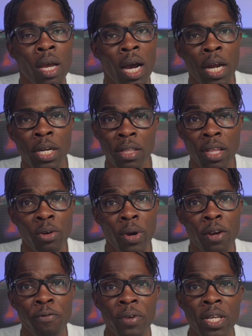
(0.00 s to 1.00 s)
Another
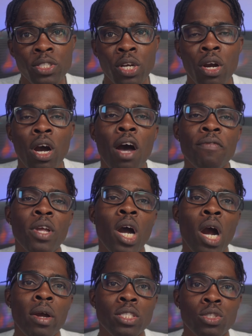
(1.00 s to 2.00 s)
great feature of the
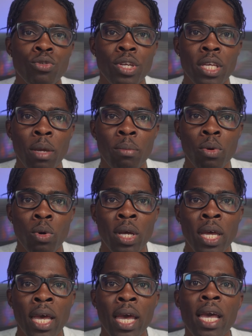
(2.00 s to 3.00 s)
RS3 gimbal
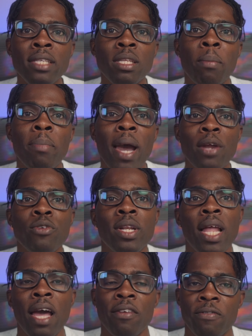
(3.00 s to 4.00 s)
is the battery
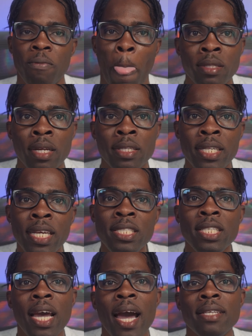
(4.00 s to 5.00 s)
life.
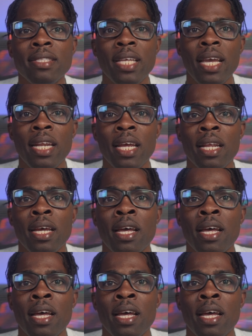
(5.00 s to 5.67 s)
DJI stated